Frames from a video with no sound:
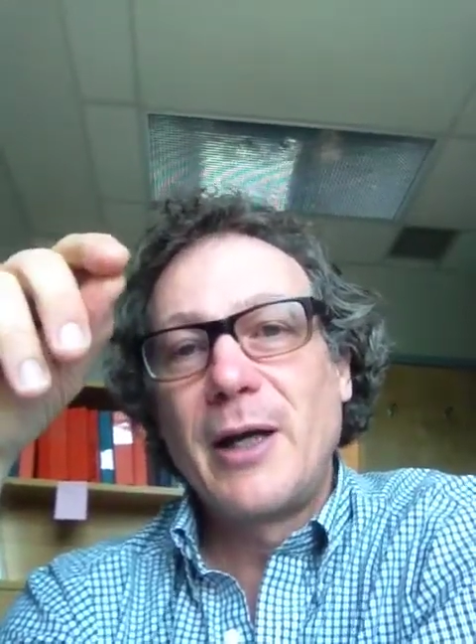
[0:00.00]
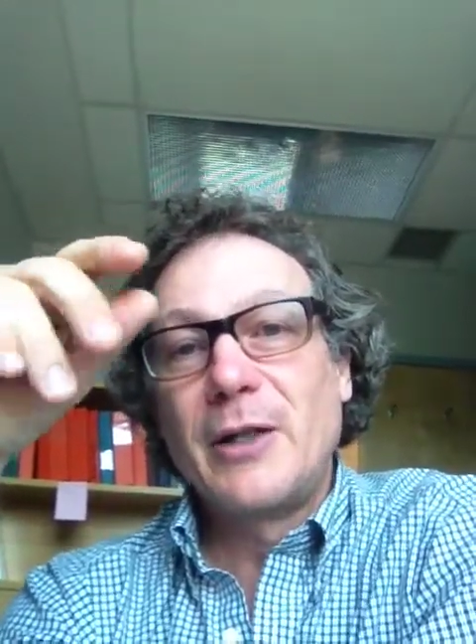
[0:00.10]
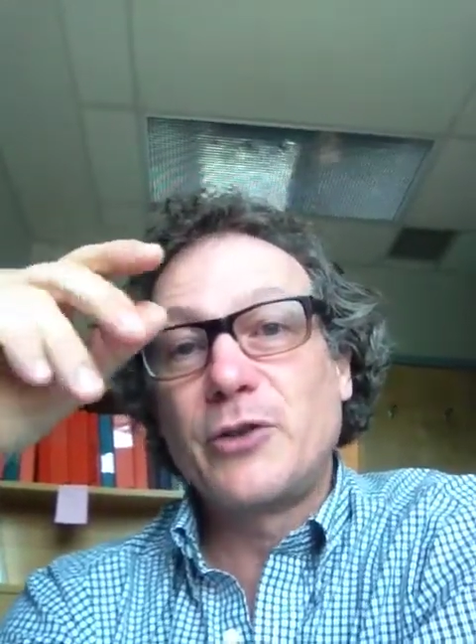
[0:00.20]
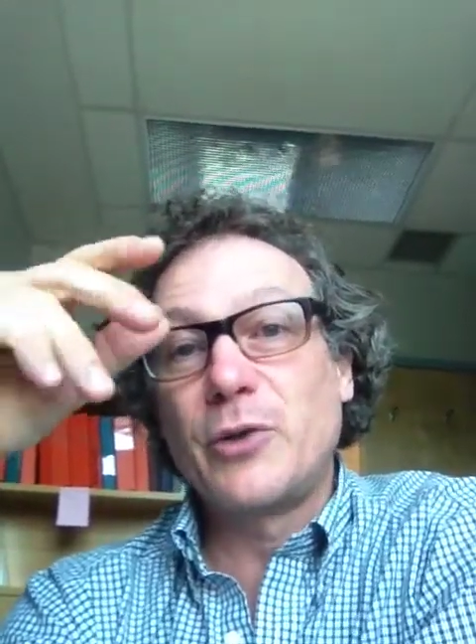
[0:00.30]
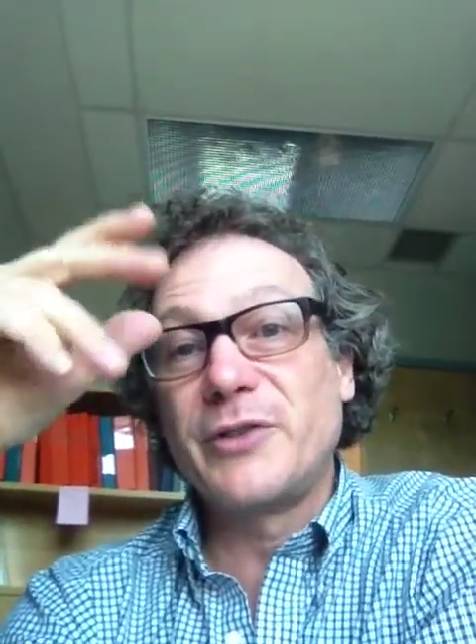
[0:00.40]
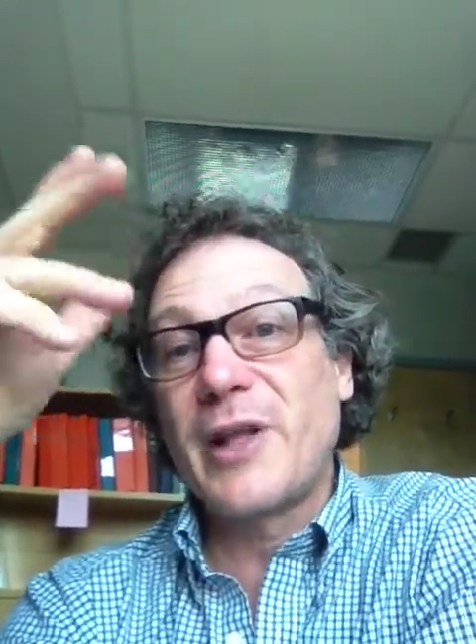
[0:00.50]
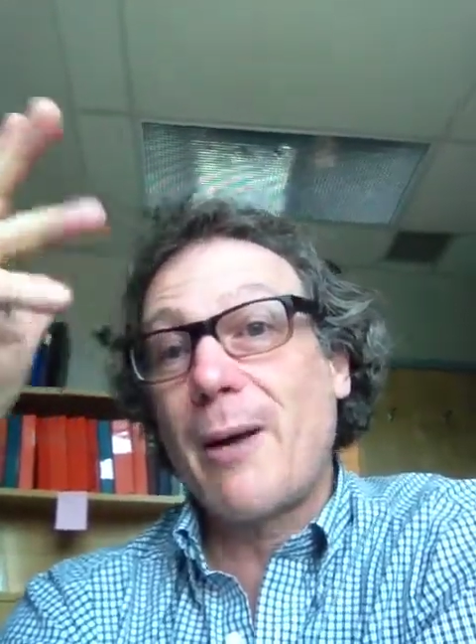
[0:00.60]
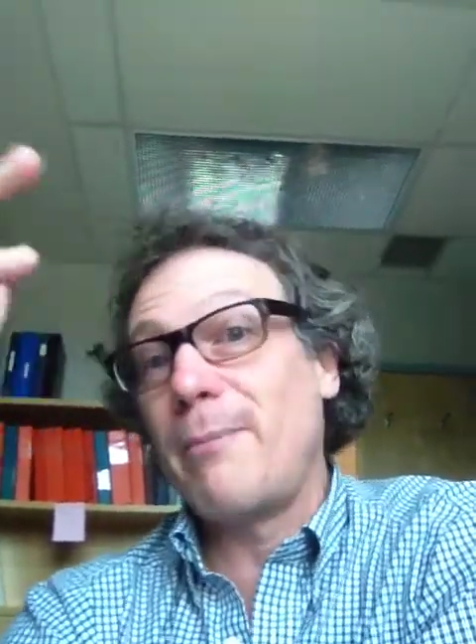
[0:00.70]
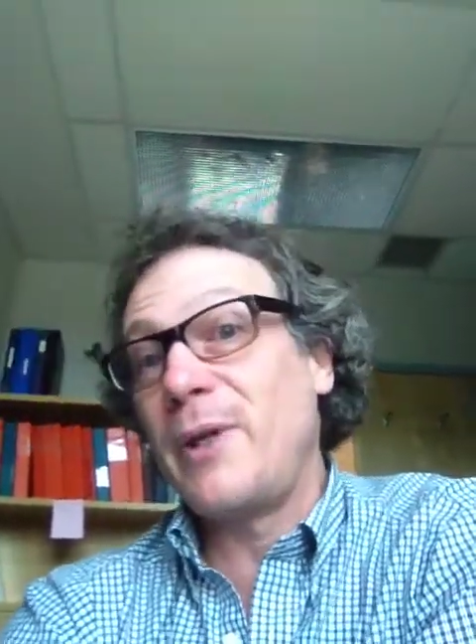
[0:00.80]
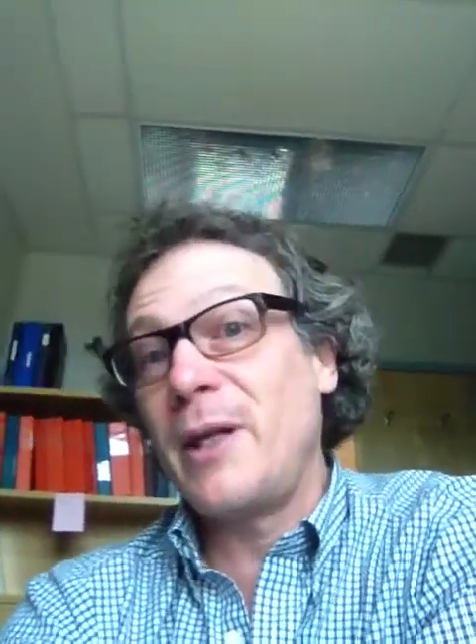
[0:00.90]
So does
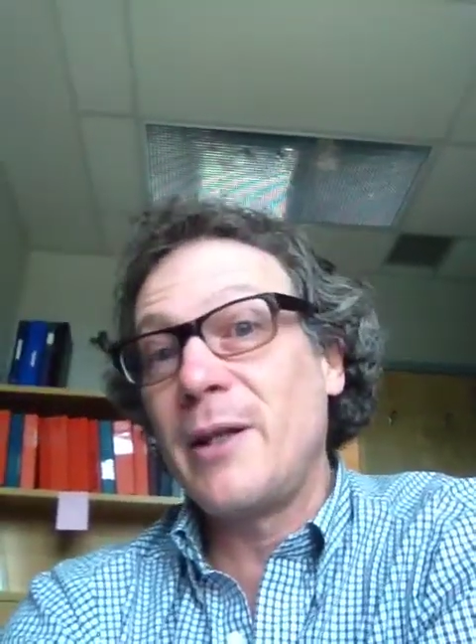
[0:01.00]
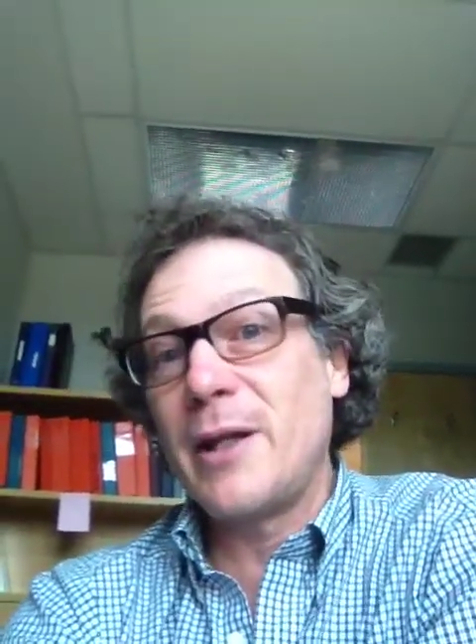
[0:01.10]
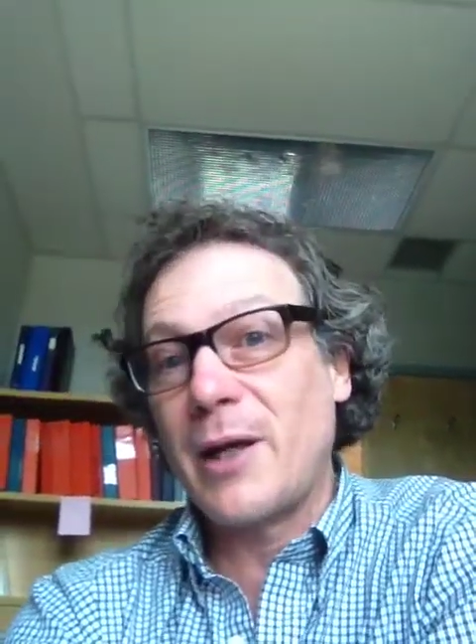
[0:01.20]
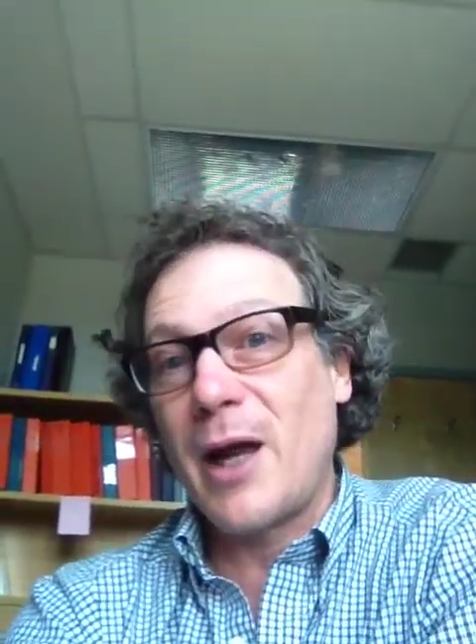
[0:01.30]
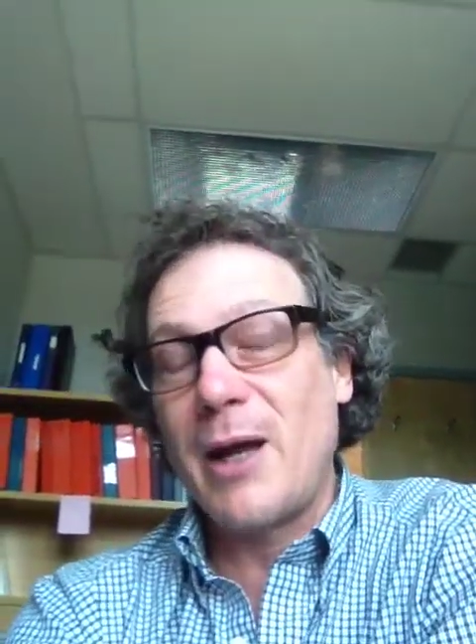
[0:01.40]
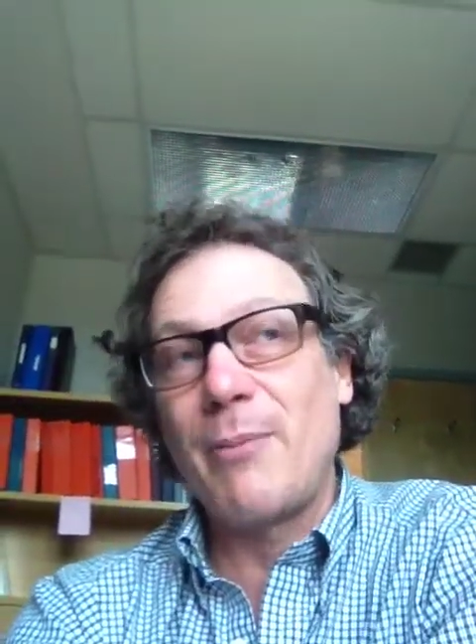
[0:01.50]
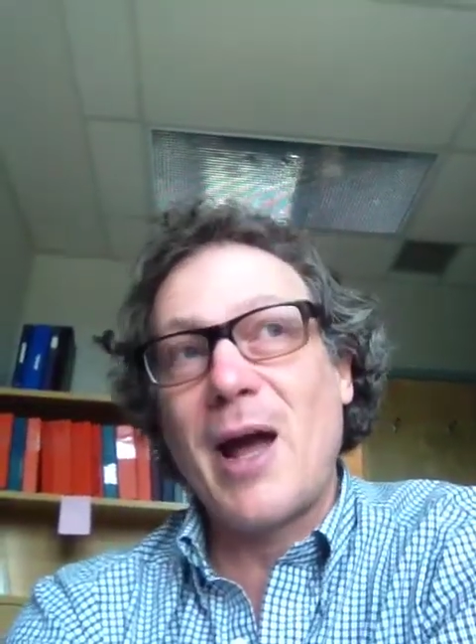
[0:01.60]
that mean that I'm